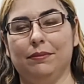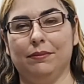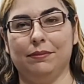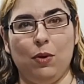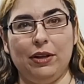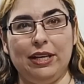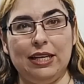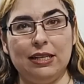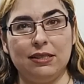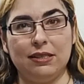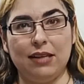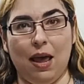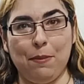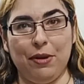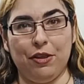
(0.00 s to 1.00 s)
Well, he
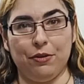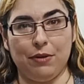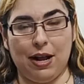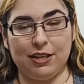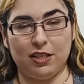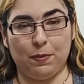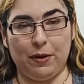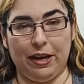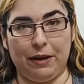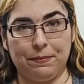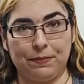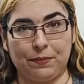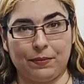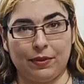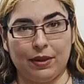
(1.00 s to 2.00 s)
sent me the recipe
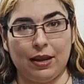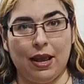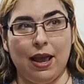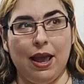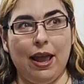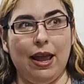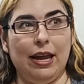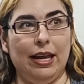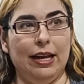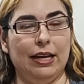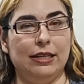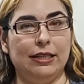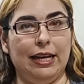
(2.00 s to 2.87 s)
and